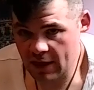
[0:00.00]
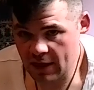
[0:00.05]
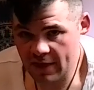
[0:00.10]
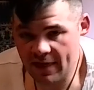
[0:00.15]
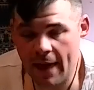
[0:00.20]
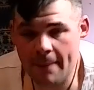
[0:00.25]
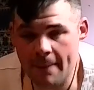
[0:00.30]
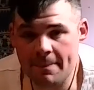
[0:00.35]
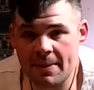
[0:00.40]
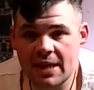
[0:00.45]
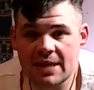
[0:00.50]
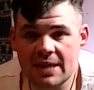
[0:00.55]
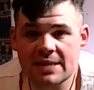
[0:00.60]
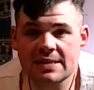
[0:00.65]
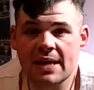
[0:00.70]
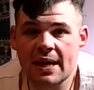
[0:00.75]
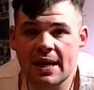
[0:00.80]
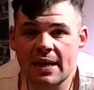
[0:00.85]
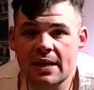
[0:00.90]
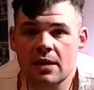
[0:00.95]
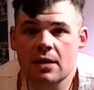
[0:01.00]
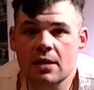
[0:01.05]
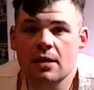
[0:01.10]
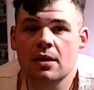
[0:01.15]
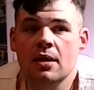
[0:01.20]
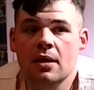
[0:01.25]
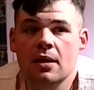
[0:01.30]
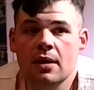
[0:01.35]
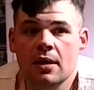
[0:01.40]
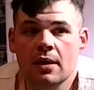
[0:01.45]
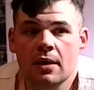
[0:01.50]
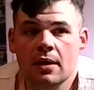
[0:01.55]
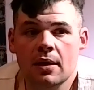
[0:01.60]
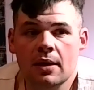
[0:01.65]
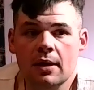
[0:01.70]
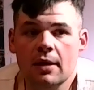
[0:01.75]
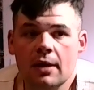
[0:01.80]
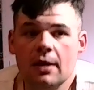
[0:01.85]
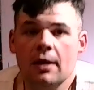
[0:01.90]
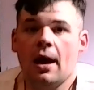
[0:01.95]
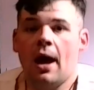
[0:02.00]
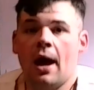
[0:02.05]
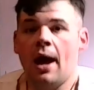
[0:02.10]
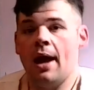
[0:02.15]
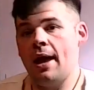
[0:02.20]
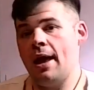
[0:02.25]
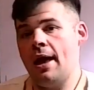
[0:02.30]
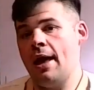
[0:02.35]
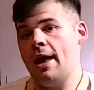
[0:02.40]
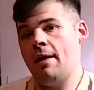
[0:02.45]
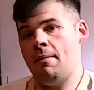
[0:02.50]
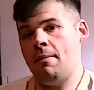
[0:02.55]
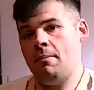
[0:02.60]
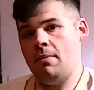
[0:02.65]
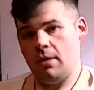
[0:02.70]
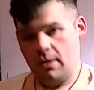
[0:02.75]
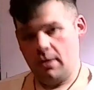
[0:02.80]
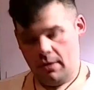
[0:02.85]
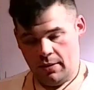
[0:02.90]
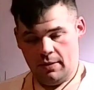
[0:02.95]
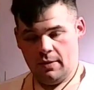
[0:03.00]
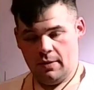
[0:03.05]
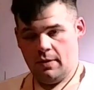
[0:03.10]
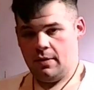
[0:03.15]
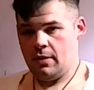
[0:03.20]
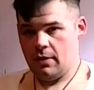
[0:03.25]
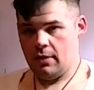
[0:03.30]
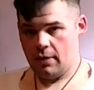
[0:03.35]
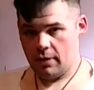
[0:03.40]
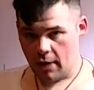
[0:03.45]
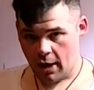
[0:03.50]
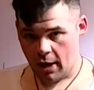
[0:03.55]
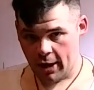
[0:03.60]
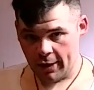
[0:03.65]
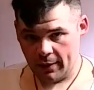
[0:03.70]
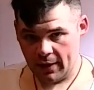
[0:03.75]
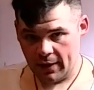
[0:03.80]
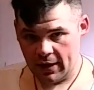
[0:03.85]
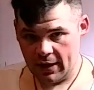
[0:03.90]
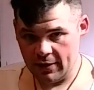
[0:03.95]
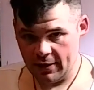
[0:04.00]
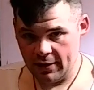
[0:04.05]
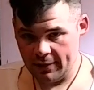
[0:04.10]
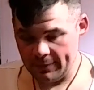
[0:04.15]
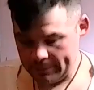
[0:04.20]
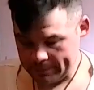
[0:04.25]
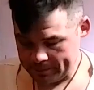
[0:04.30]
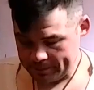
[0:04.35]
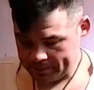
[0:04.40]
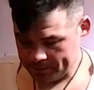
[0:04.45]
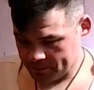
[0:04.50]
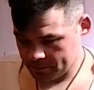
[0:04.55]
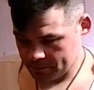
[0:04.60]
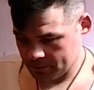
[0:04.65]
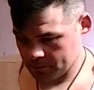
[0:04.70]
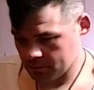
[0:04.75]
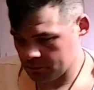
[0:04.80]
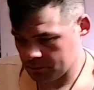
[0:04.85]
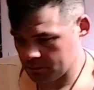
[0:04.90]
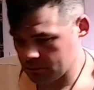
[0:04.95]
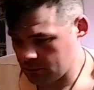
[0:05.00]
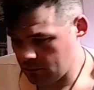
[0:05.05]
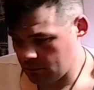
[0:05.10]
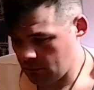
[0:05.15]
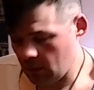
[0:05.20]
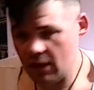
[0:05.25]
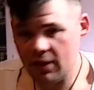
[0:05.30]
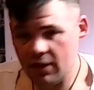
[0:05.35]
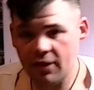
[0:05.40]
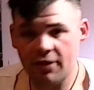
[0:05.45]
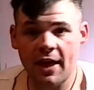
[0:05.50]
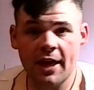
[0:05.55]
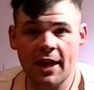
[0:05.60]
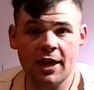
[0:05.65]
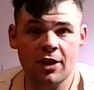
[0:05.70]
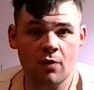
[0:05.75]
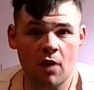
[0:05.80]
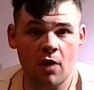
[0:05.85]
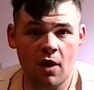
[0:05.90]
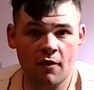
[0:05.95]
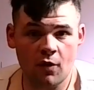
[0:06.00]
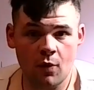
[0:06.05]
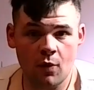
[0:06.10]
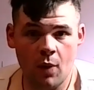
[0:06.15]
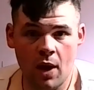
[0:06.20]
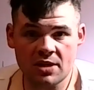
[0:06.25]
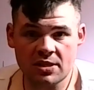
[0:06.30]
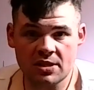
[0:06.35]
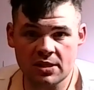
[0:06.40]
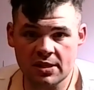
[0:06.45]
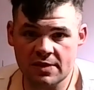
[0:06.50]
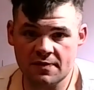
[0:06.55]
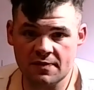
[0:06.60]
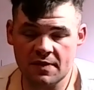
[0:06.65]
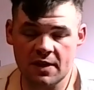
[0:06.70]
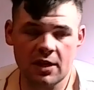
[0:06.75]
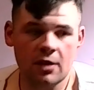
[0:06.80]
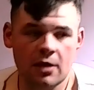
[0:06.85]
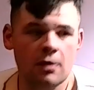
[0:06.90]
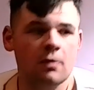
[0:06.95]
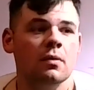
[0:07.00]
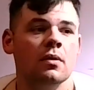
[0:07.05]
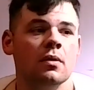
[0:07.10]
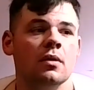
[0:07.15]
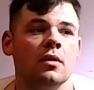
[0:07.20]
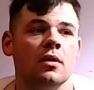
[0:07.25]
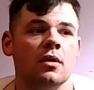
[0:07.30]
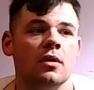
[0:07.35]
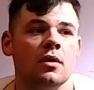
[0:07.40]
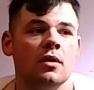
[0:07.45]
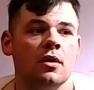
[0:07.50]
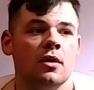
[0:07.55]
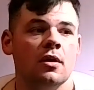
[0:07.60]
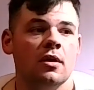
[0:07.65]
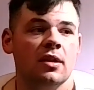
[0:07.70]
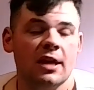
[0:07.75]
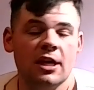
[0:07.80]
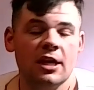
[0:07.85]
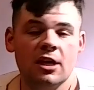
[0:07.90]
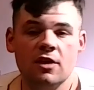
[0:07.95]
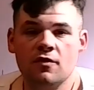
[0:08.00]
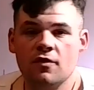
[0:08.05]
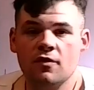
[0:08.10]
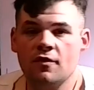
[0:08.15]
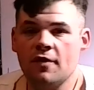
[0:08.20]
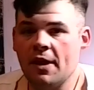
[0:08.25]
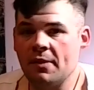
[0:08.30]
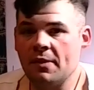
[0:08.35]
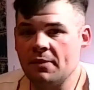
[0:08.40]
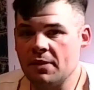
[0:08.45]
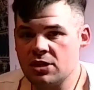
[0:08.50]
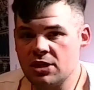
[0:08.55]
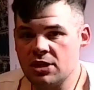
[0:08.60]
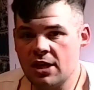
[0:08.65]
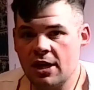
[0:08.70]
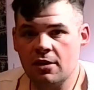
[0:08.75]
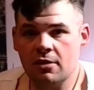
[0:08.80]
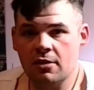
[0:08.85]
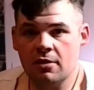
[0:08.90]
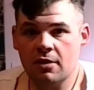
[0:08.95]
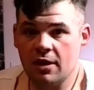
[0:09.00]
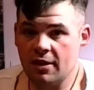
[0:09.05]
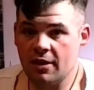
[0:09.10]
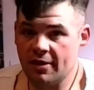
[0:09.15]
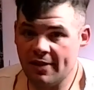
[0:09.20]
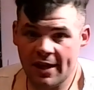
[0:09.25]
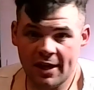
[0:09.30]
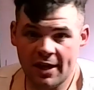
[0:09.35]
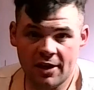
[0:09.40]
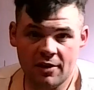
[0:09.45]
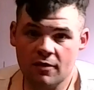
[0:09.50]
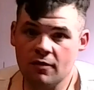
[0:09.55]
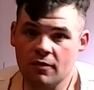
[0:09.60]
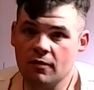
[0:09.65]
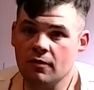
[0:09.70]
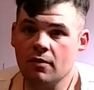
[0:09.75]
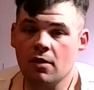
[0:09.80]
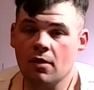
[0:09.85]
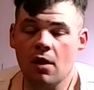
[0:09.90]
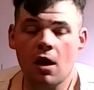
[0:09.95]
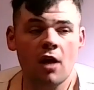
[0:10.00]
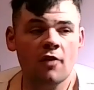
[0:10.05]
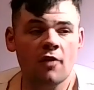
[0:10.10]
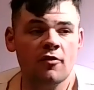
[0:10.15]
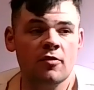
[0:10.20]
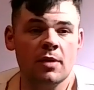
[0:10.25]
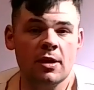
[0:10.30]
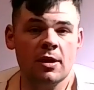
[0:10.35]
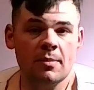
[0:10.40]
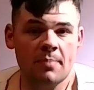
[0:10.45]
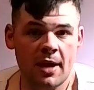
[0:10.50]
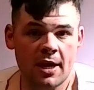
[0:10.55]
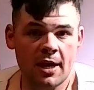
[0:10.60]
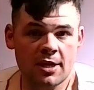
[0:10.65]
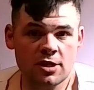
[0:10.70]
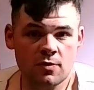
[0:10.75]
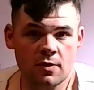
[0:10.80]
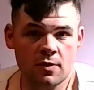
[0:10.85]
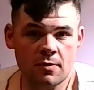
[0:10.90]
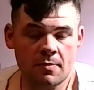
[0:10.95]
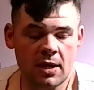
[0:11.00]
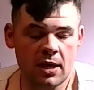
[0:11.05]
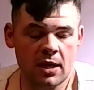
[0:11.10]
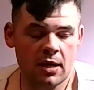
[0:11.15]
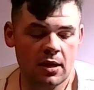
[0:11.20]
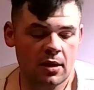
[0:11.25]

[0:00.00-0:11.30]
that being said, I am the Hungry Heathen. Thank you all for watching this video. Thank you for following the channel, and thank you all for being patient with me.